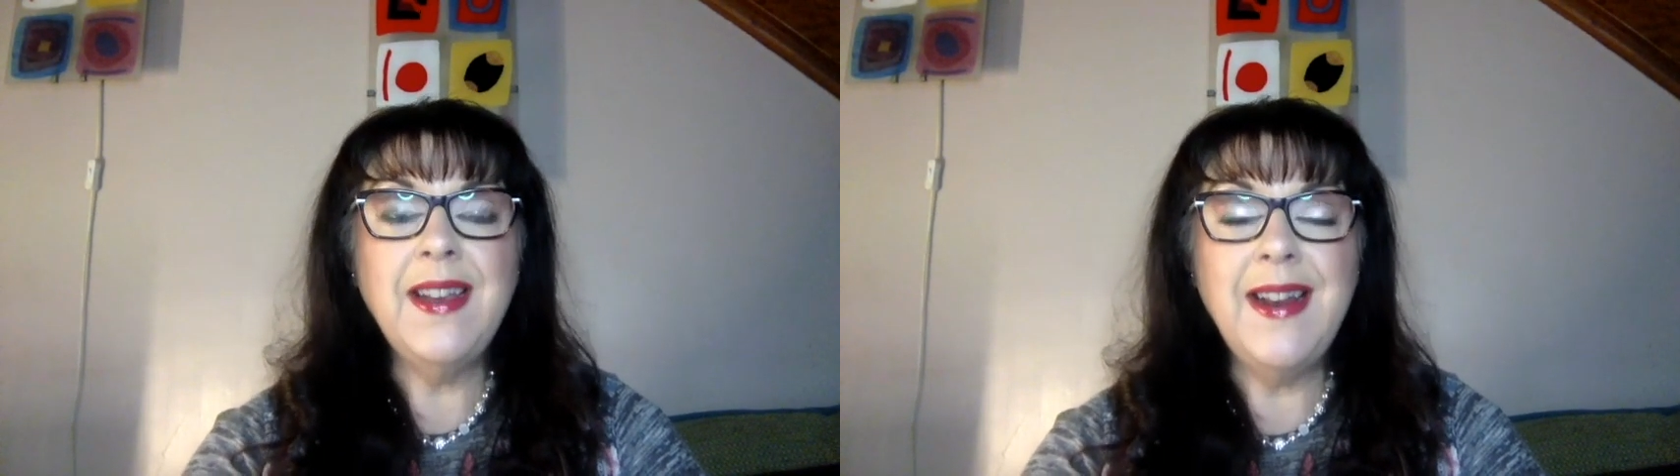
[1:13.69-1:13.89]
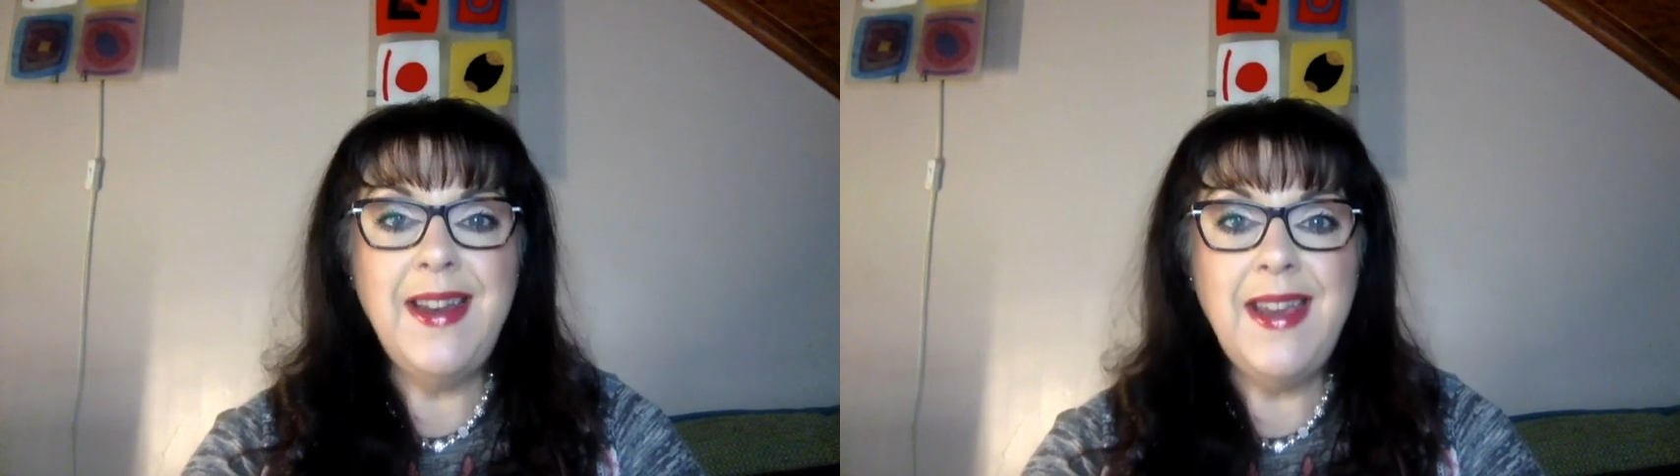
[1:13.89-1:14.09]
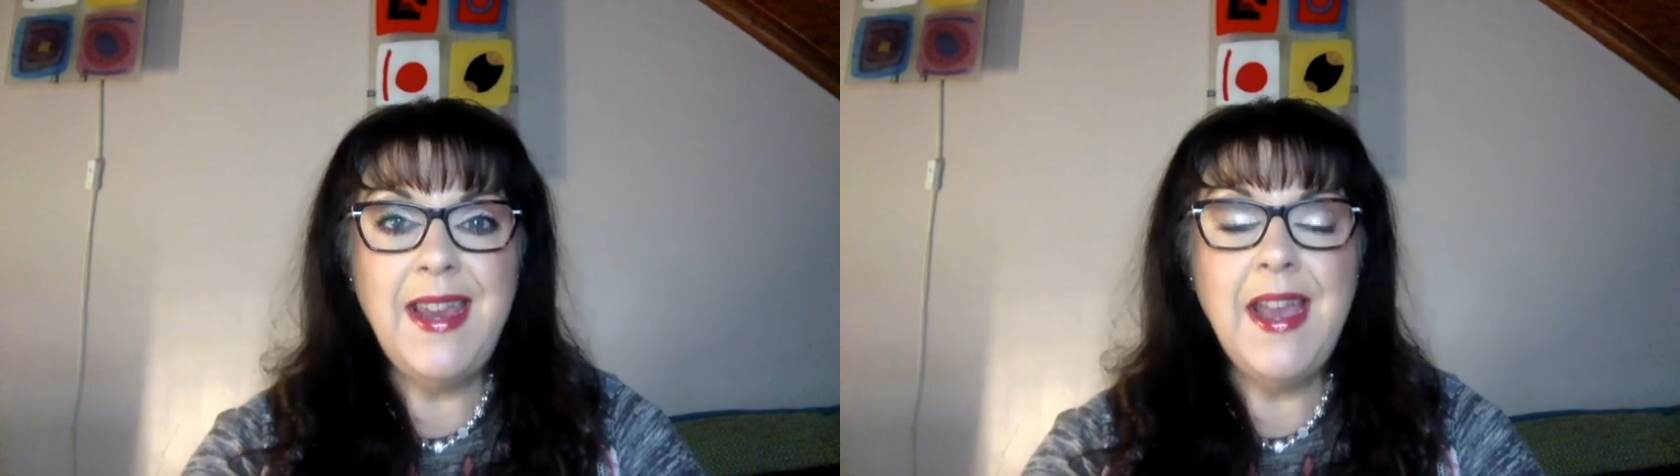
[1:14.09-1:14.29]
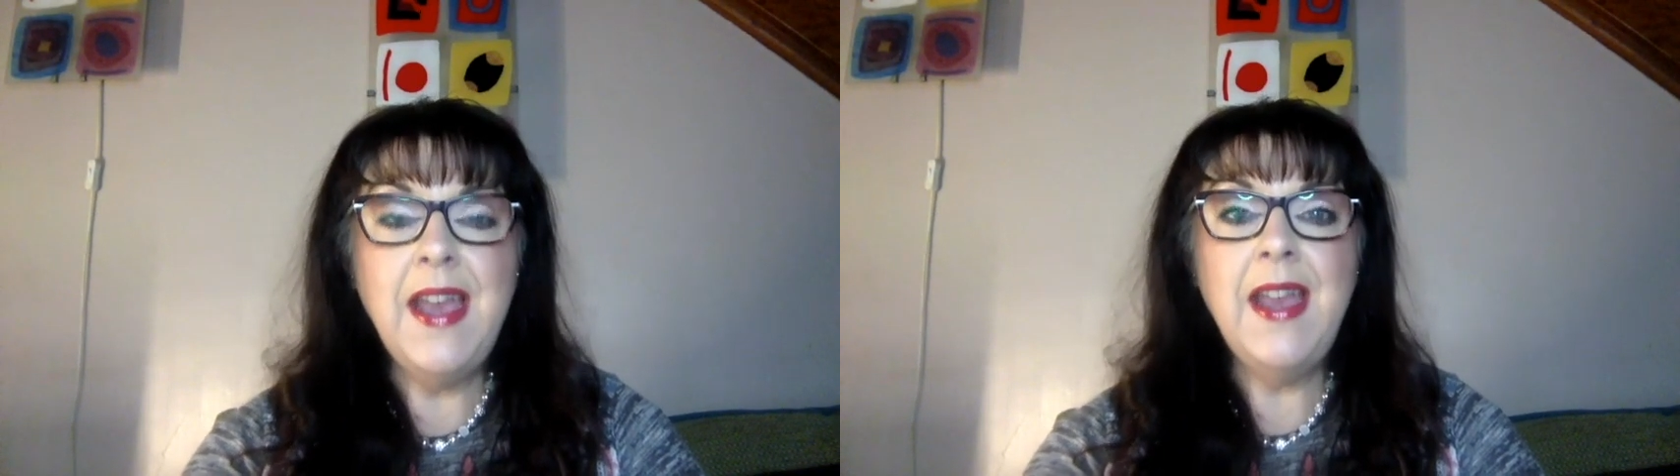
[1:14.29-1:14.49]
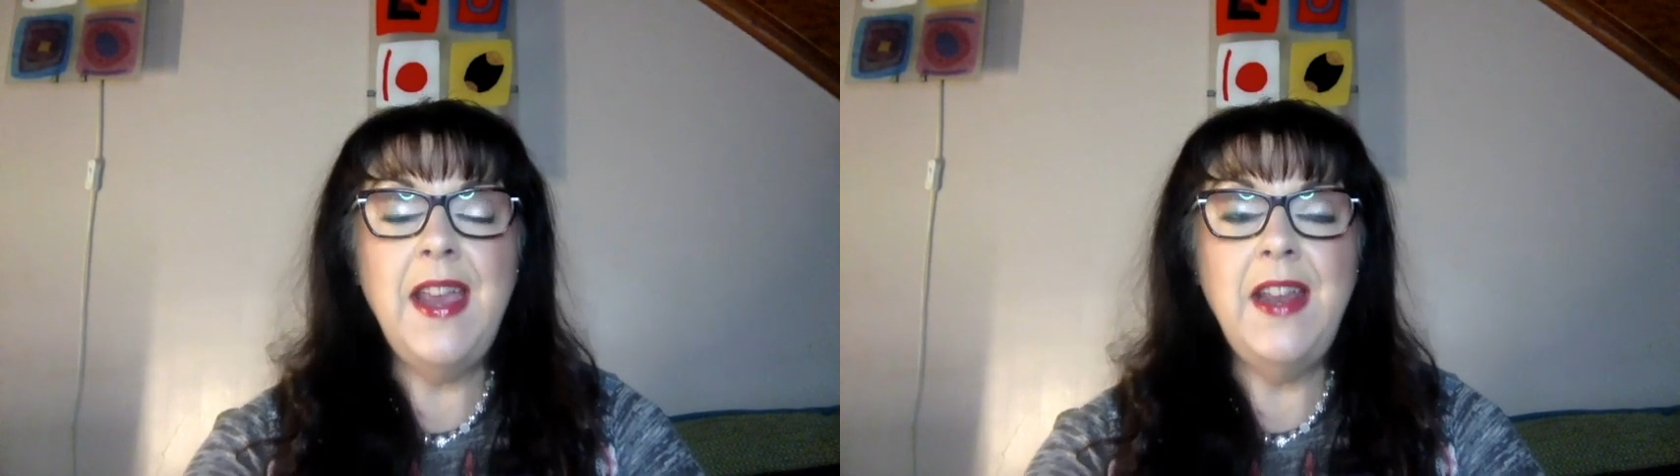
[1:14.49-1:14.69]

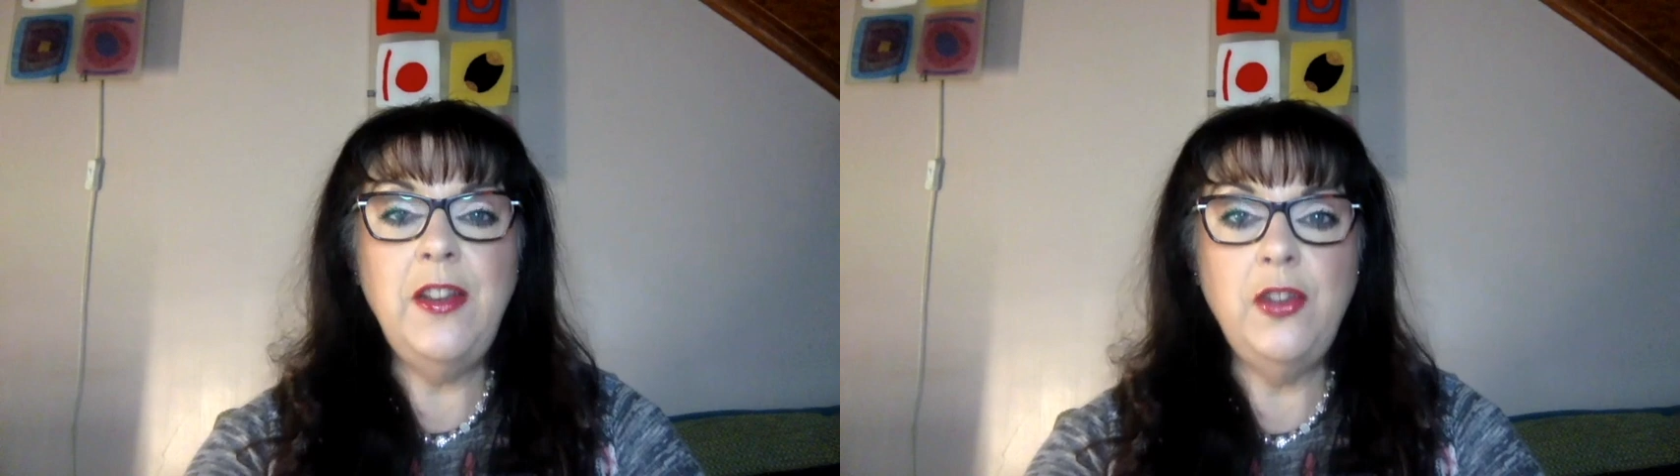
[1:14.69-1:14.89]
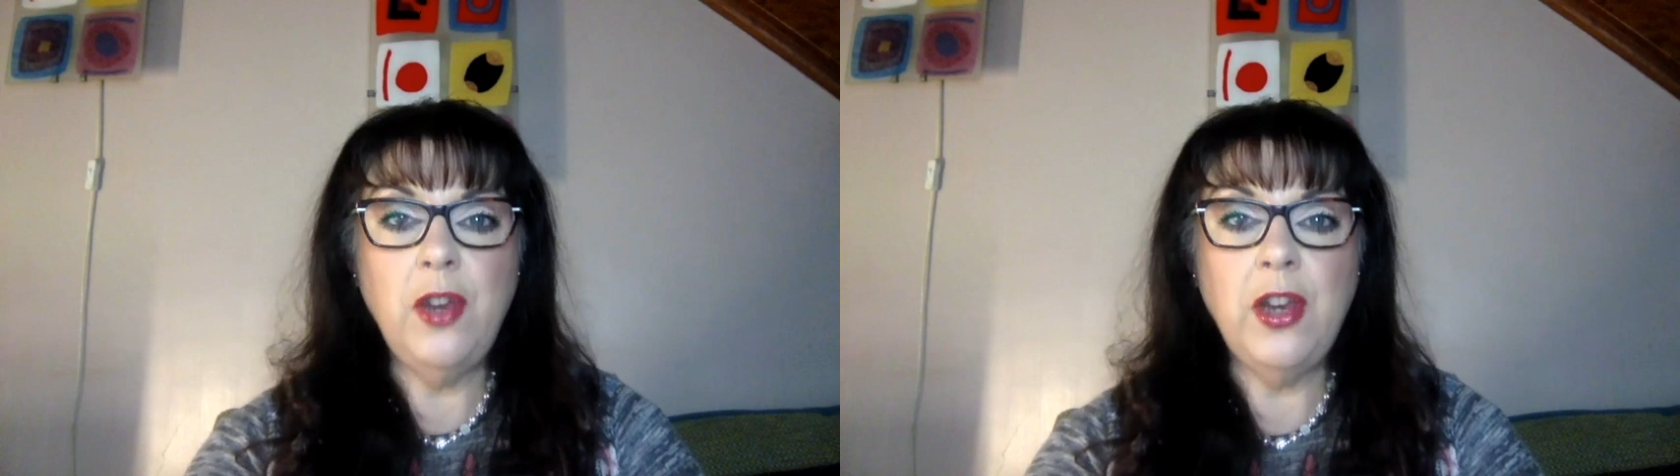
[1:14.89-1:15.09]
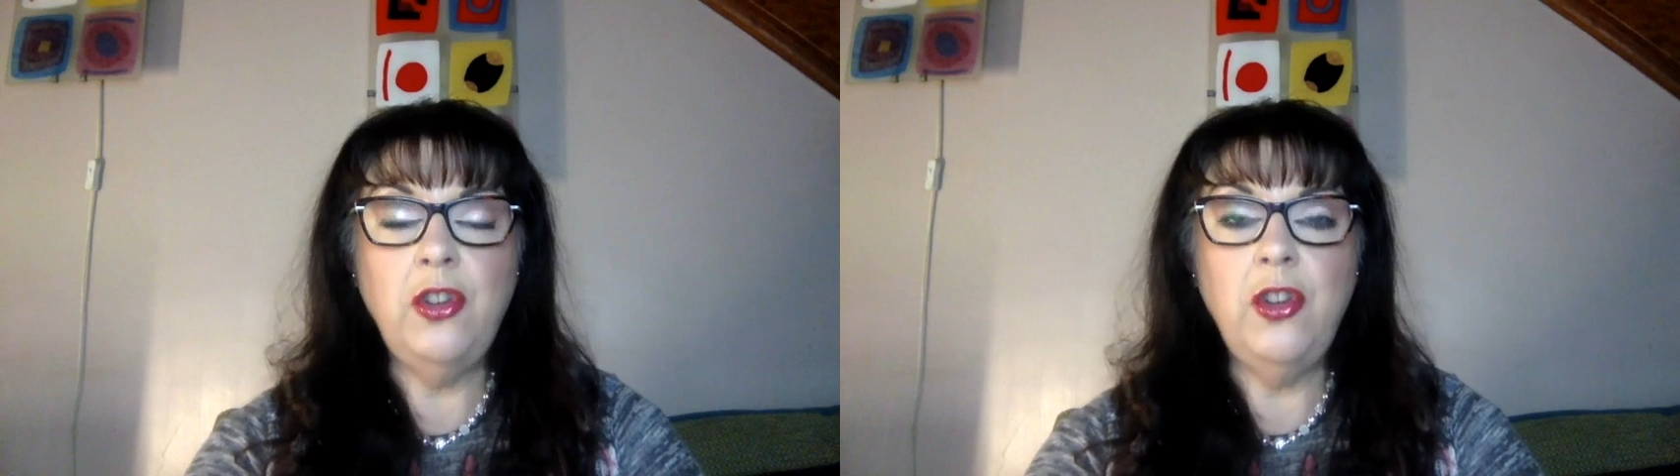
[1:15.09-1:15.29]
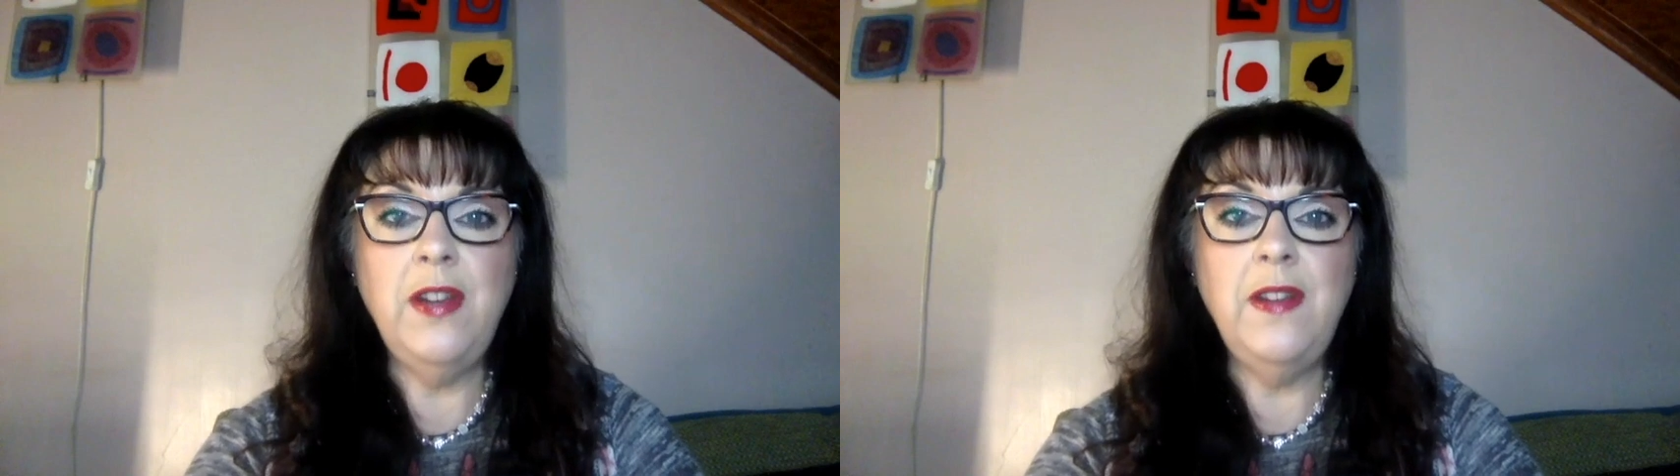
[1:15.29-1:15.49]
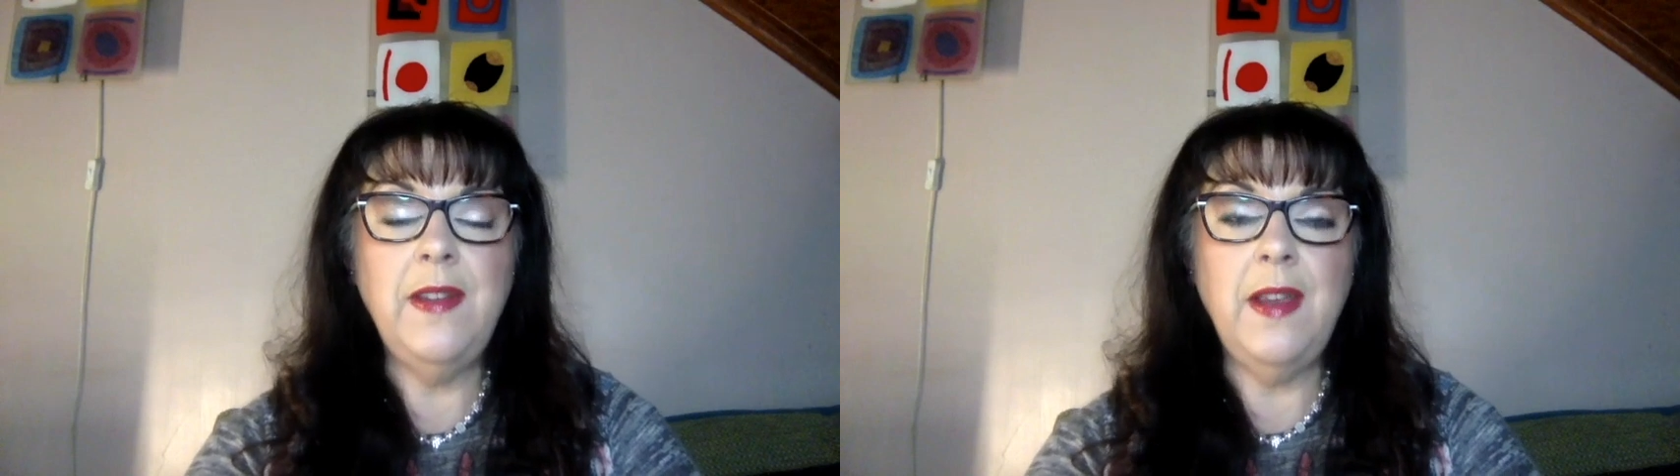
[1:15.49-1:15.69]
clear instructions